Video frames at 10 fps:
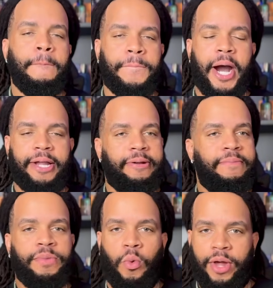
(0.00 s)
But
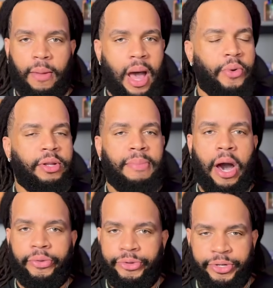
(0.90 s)
when I'm out and
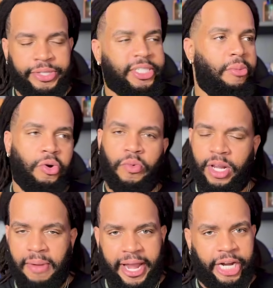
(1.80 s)
about in the summer,
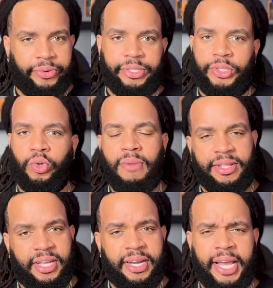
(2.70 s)
running my errands, doing my
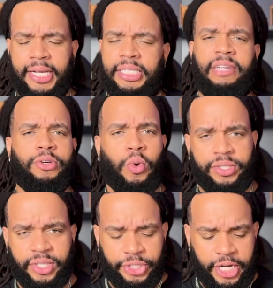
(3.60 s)
day-to-days, even going
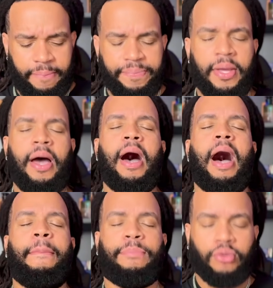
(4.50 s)
to the gym,
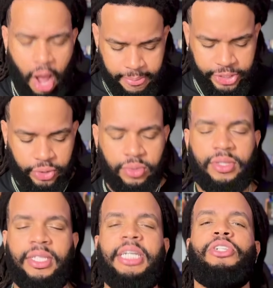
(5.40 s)
I promise you,
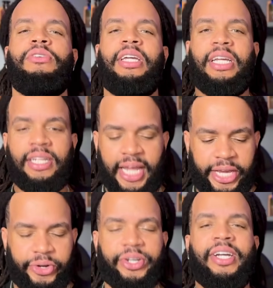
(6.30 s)
these are getting
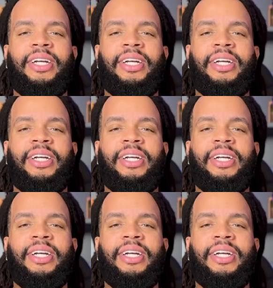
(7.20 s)
layered